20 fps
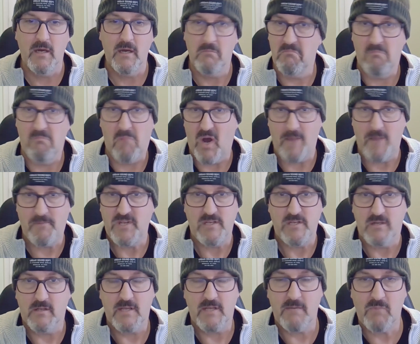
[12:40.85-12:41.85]
My
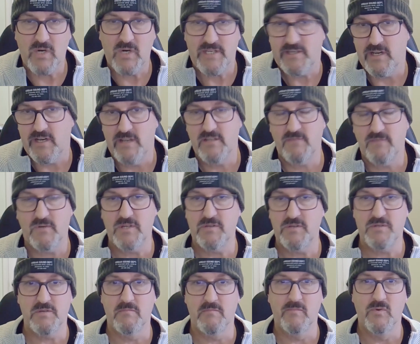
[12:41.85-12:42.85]
opinion on that might change if I do
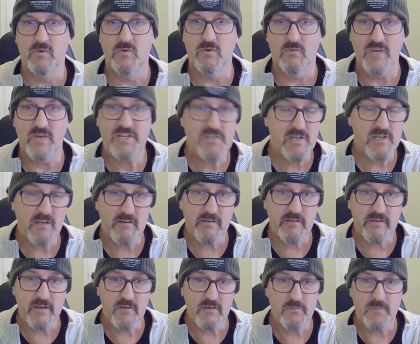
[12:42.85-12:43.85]
some more wrenching and
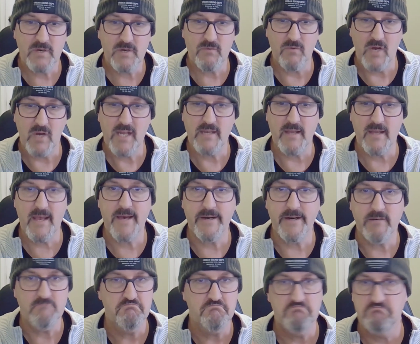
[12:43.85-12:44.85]
stuff, but right
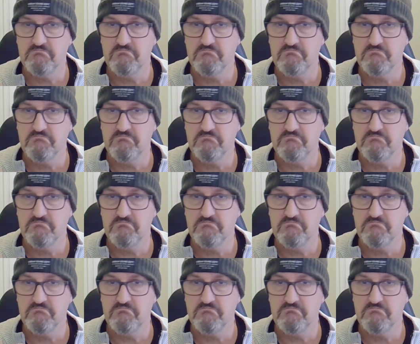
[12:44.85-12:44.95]
now,